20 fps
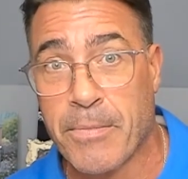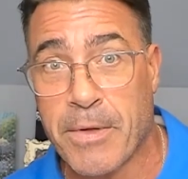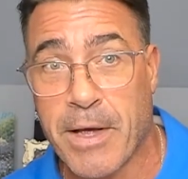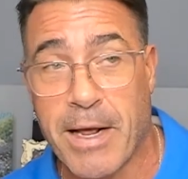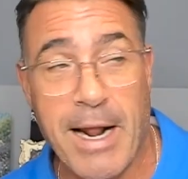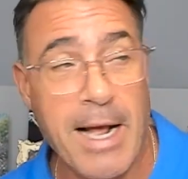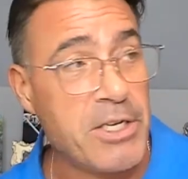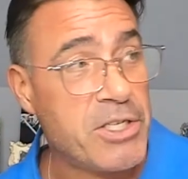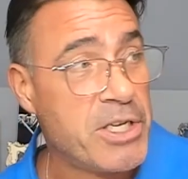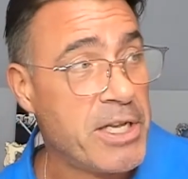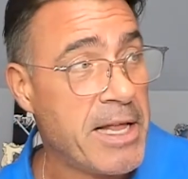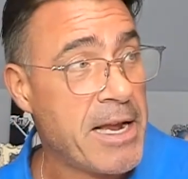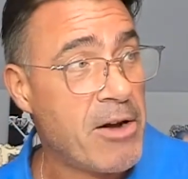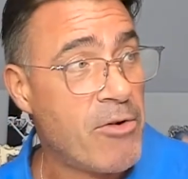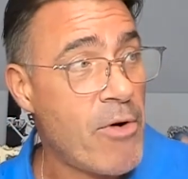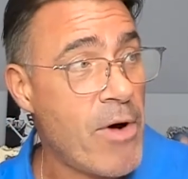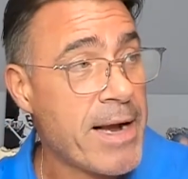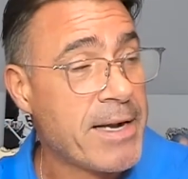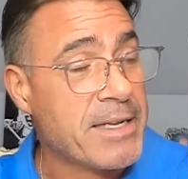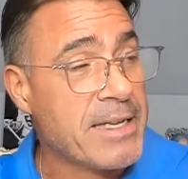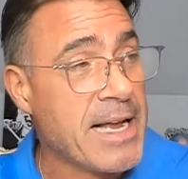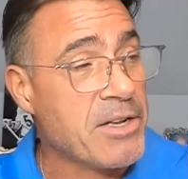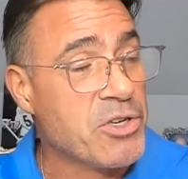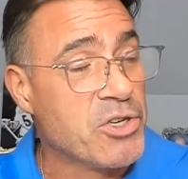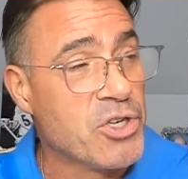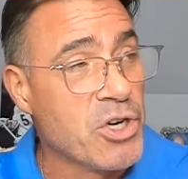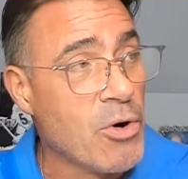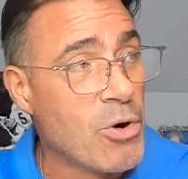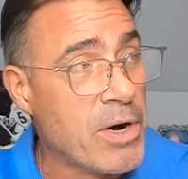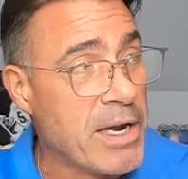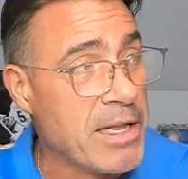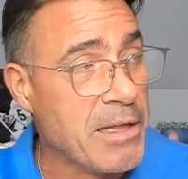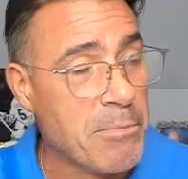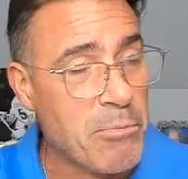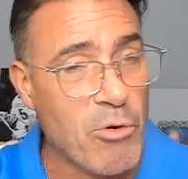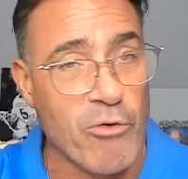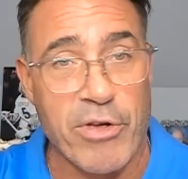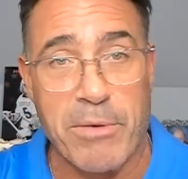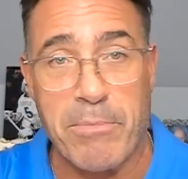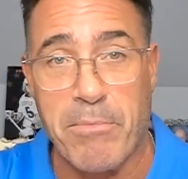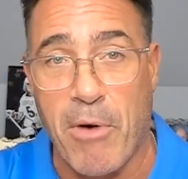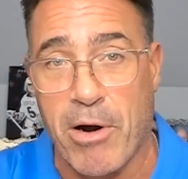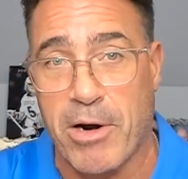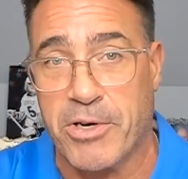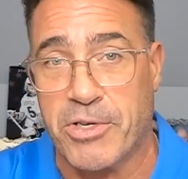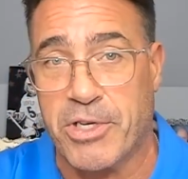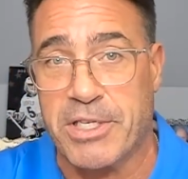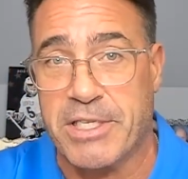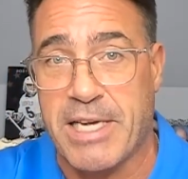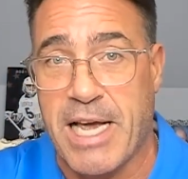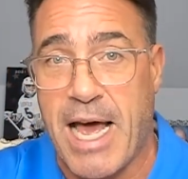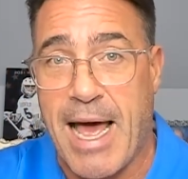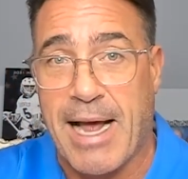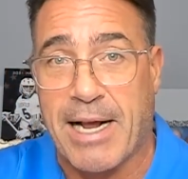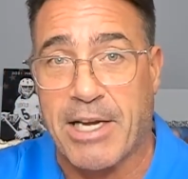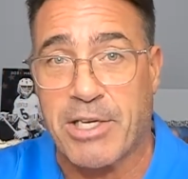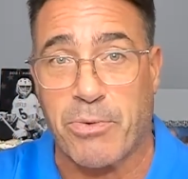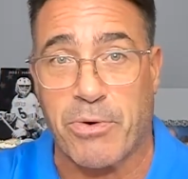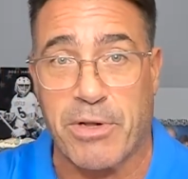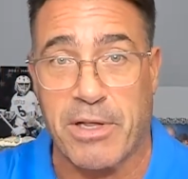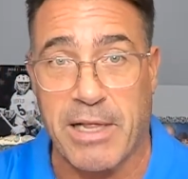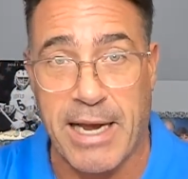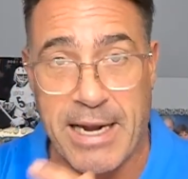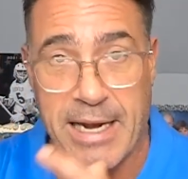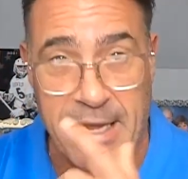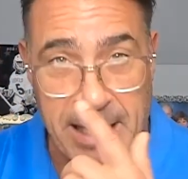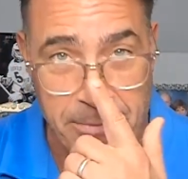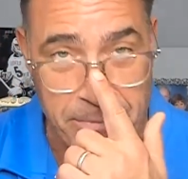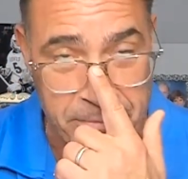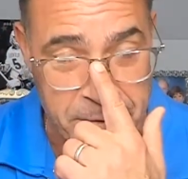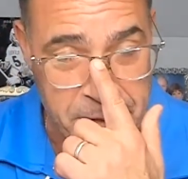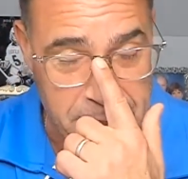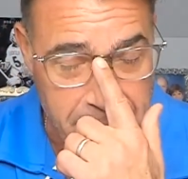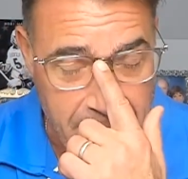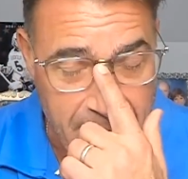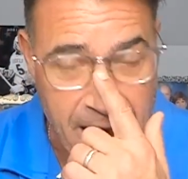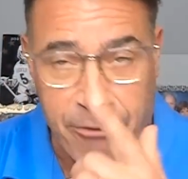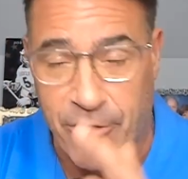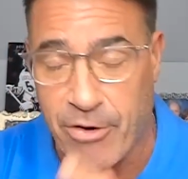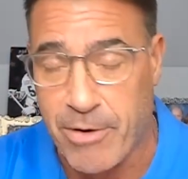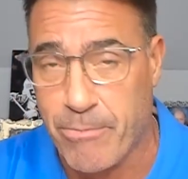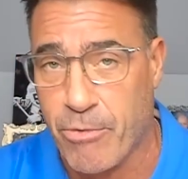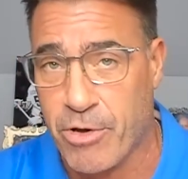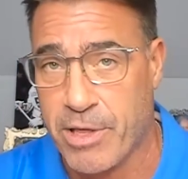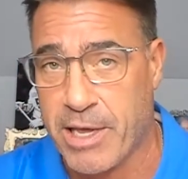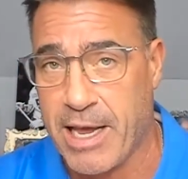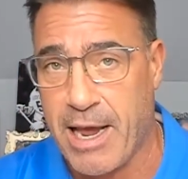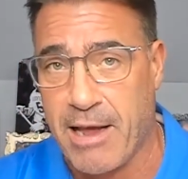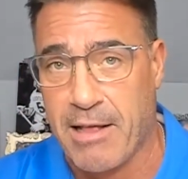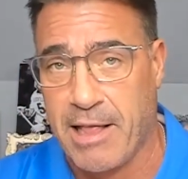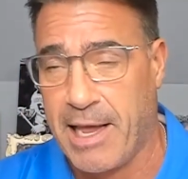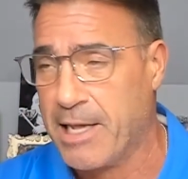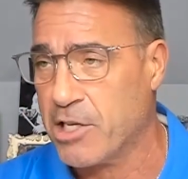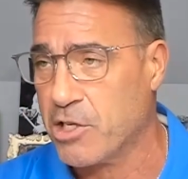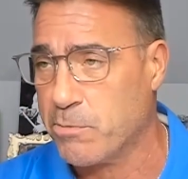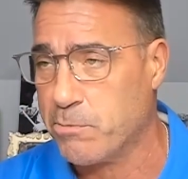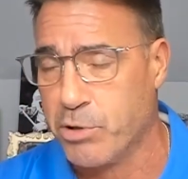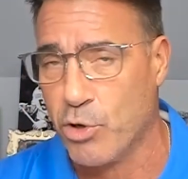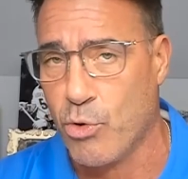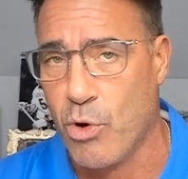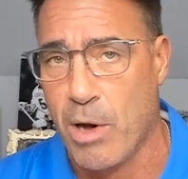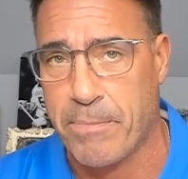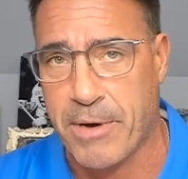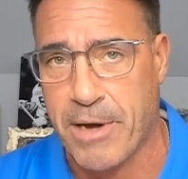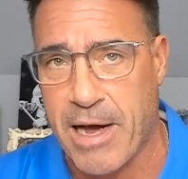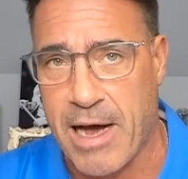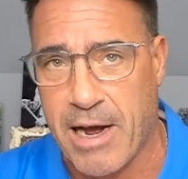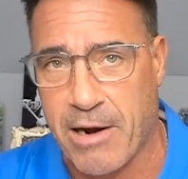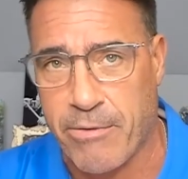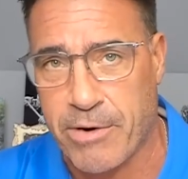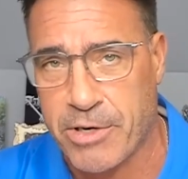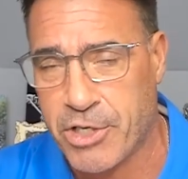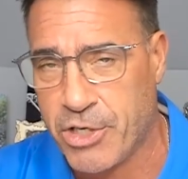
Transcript: And actually, they cracked that joke in the movie Mars Attacks where the lady was laughing where the aliens blew up Congress.